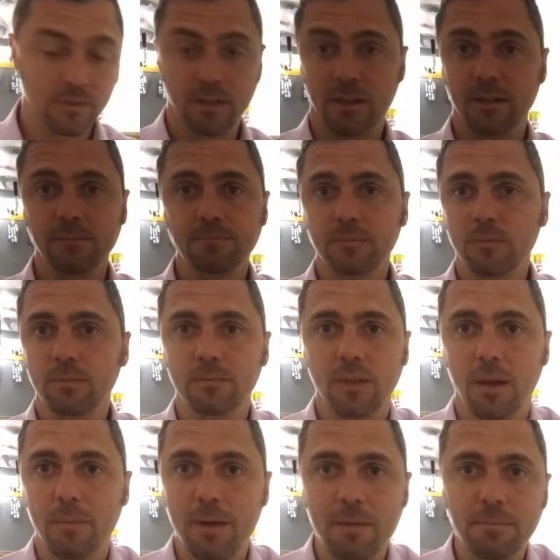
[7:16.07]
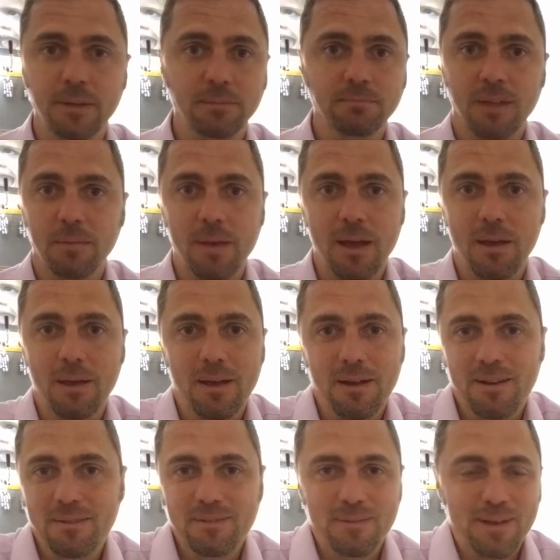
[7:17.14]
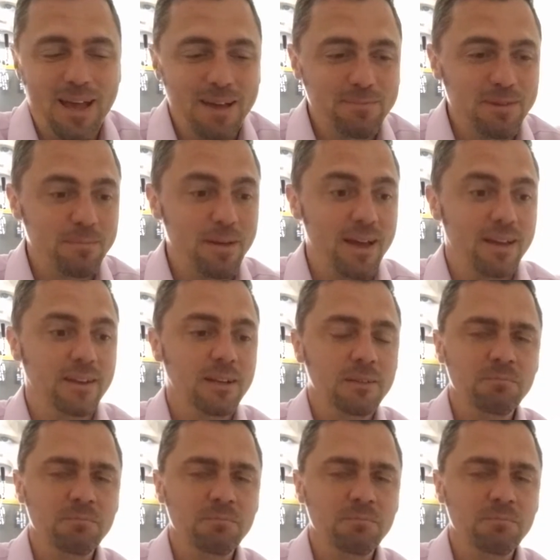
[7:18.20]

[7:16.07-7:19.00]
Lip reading: you know, I'm happy. I'm a happy man.